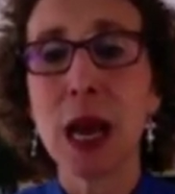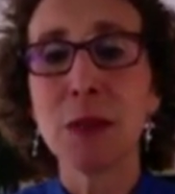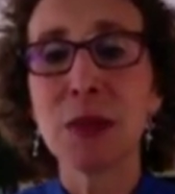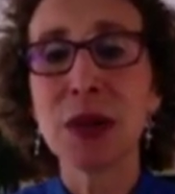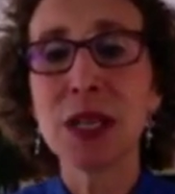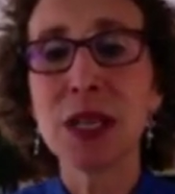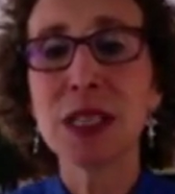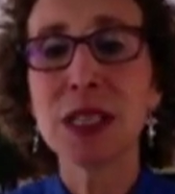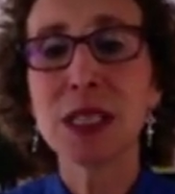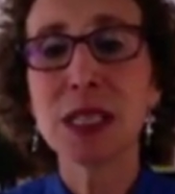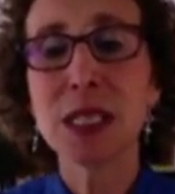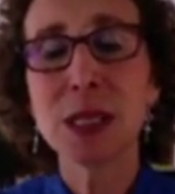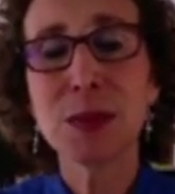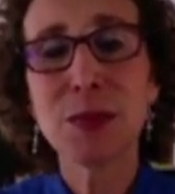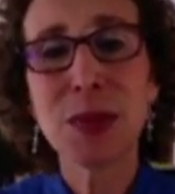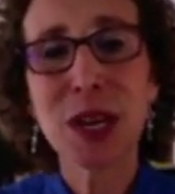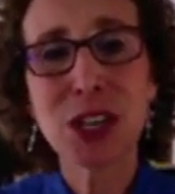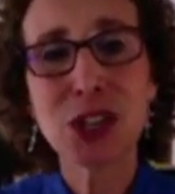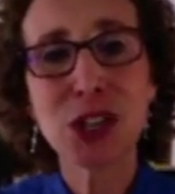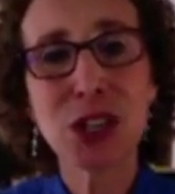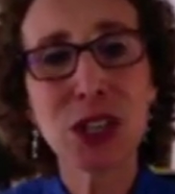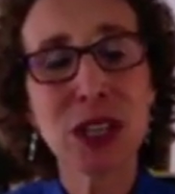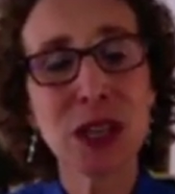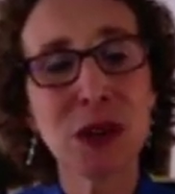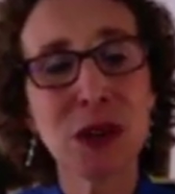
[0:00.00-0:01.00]
but it's
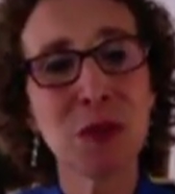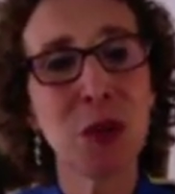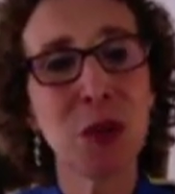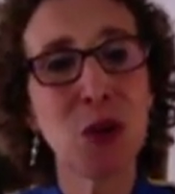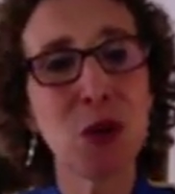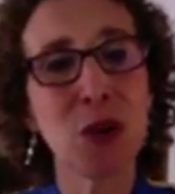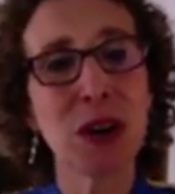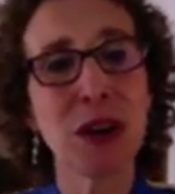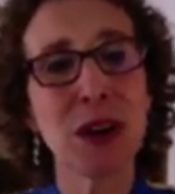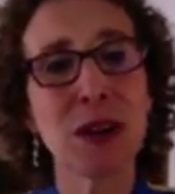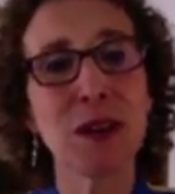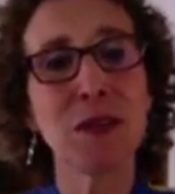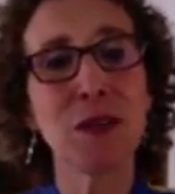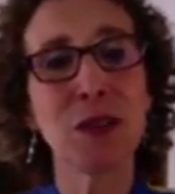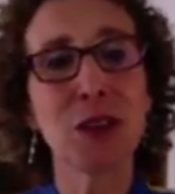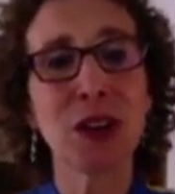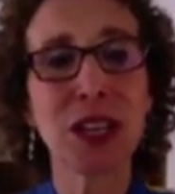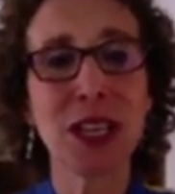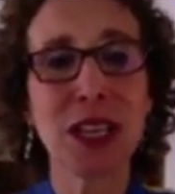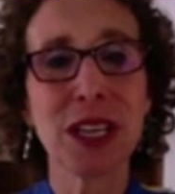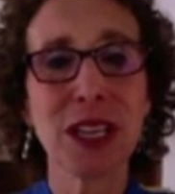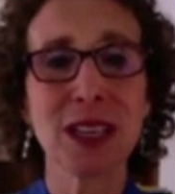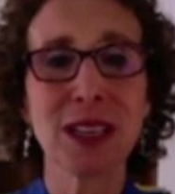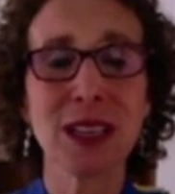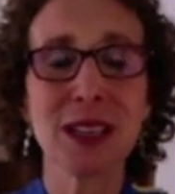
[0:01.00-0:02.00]
especially important for
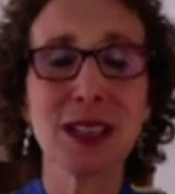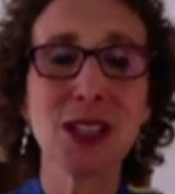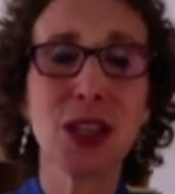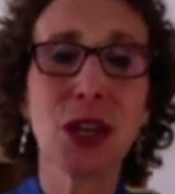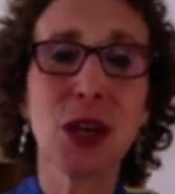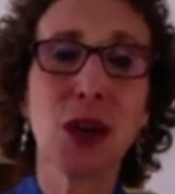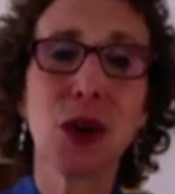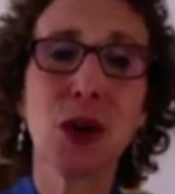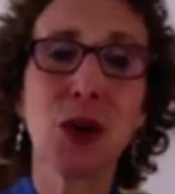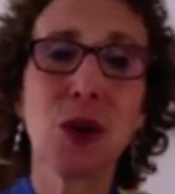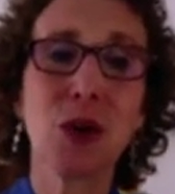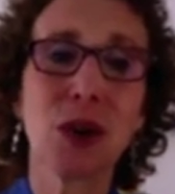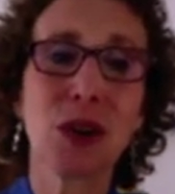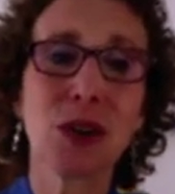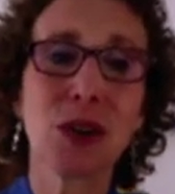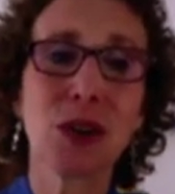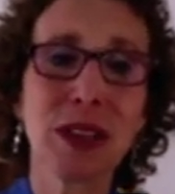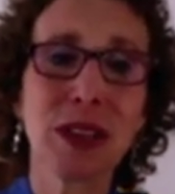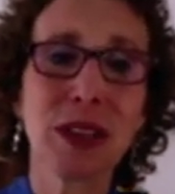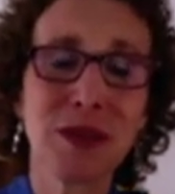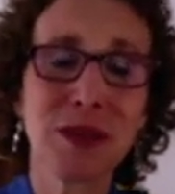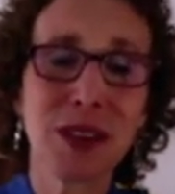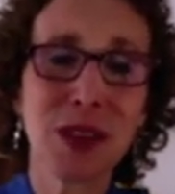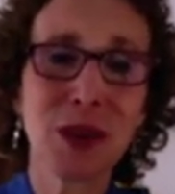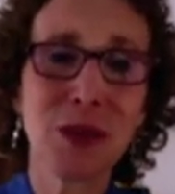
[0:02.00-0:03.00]
kids who are
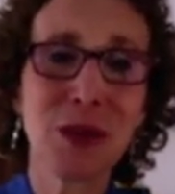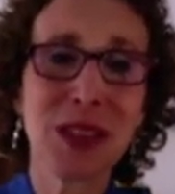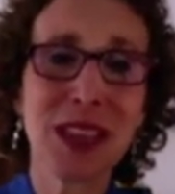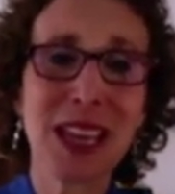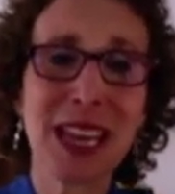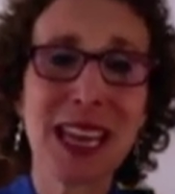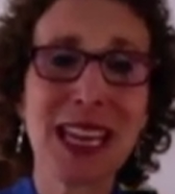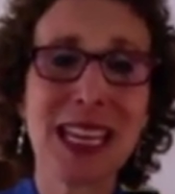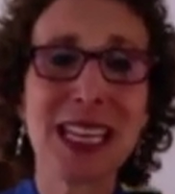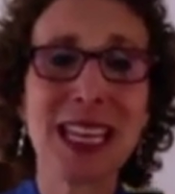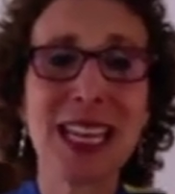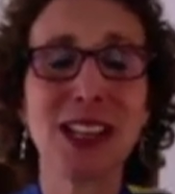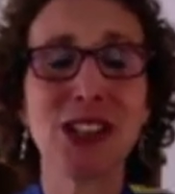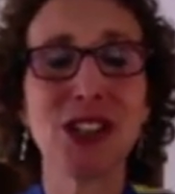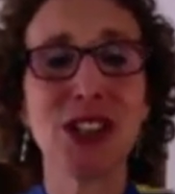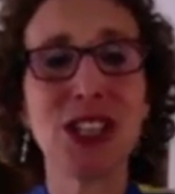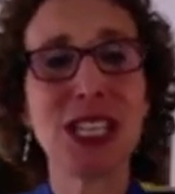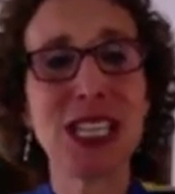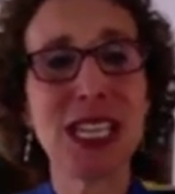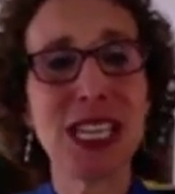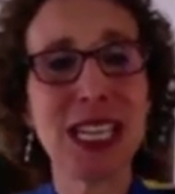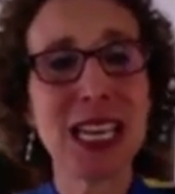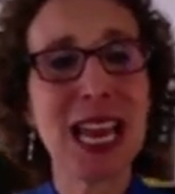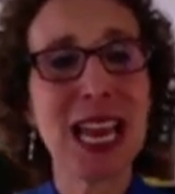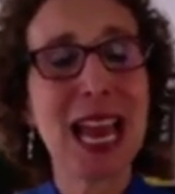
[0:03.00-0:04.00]
living with
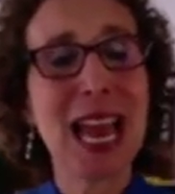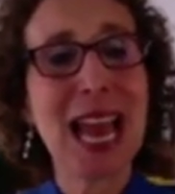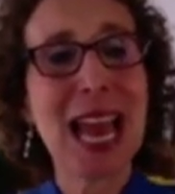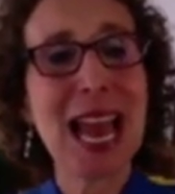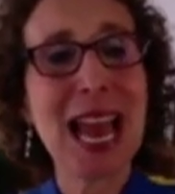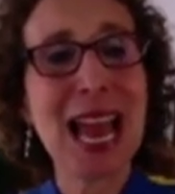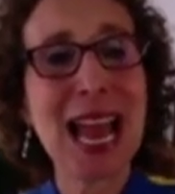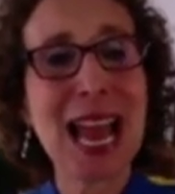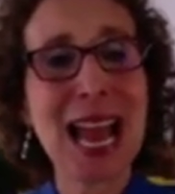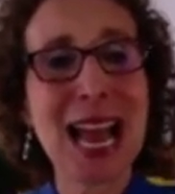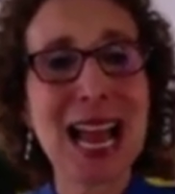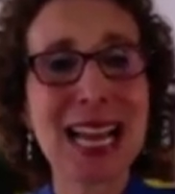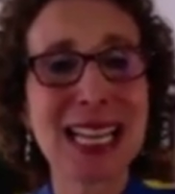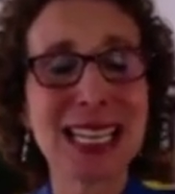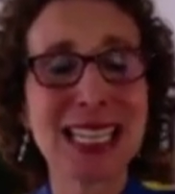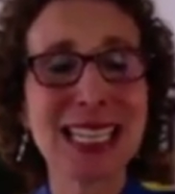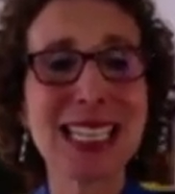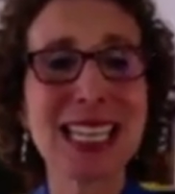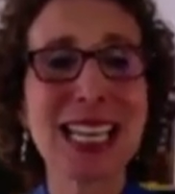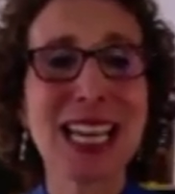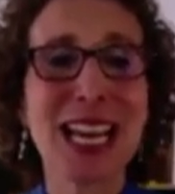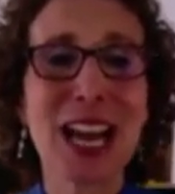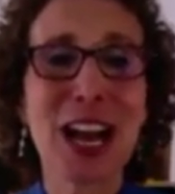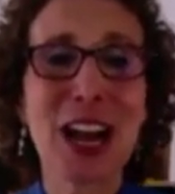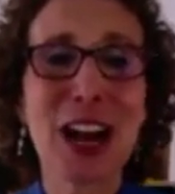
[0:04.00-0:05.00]
ADHD and
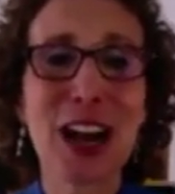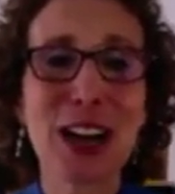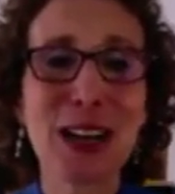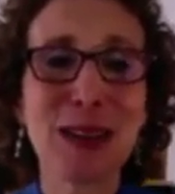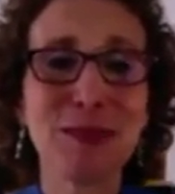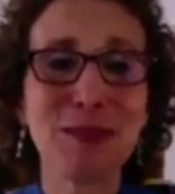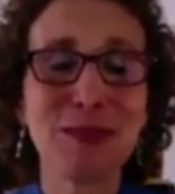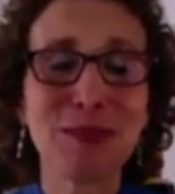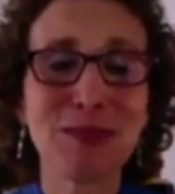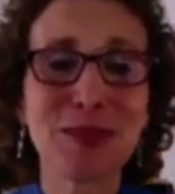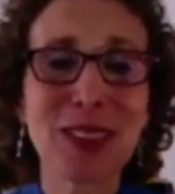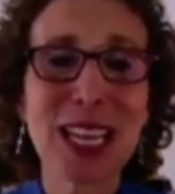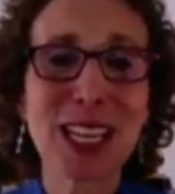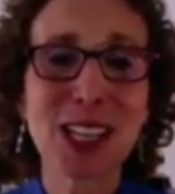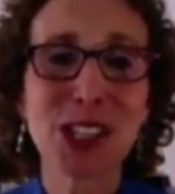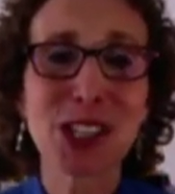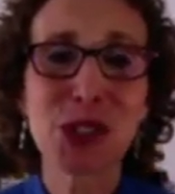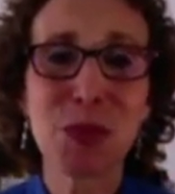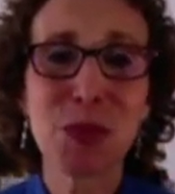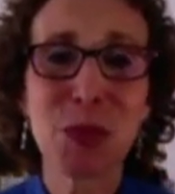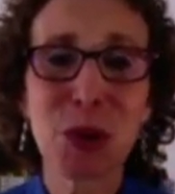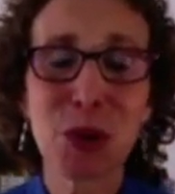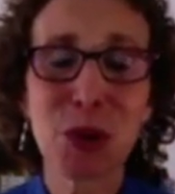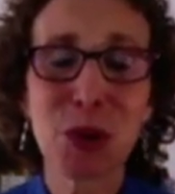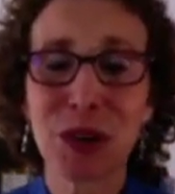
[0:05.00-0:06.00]
um,
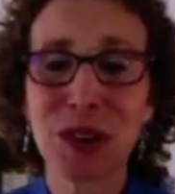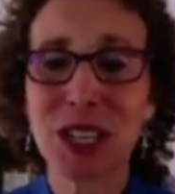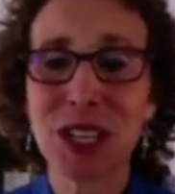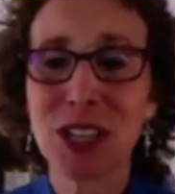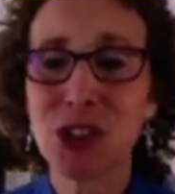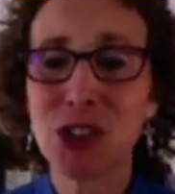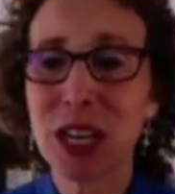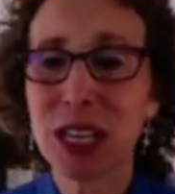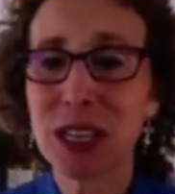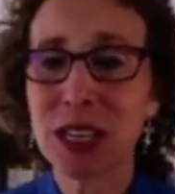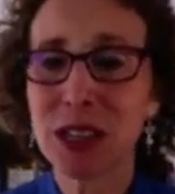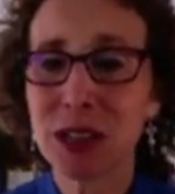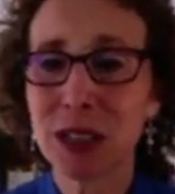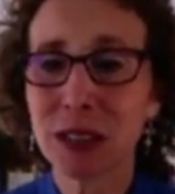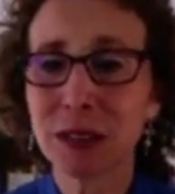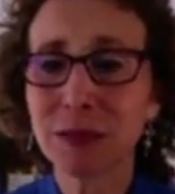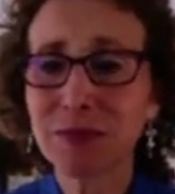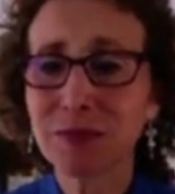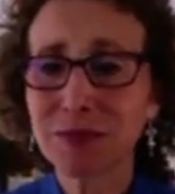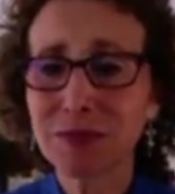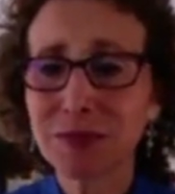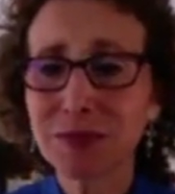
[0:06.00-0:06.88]
exploring gender